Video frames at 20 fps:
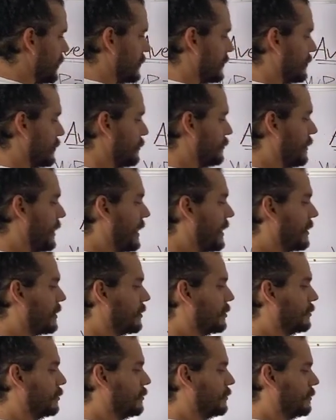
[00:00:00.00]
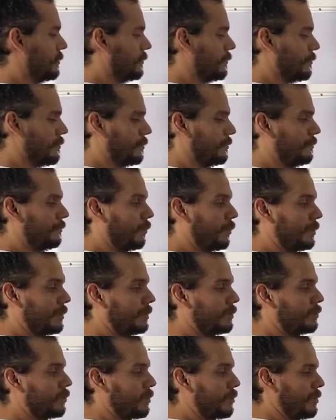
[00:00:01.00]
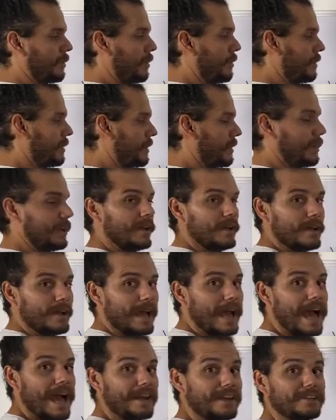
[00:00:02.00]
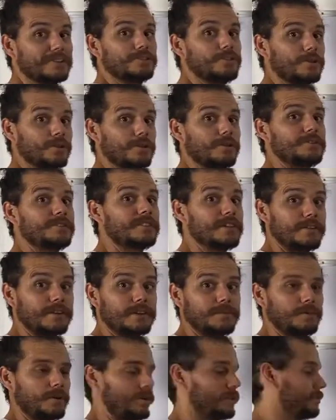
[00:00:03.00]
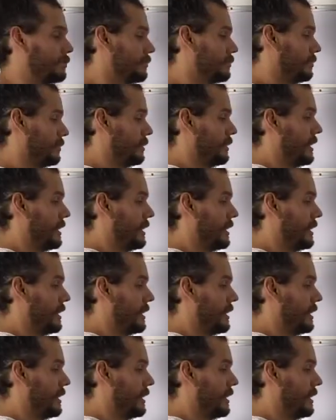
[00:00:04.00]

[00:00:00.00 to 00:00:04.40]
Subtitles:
the value from 40 to 30, adding a total of $70.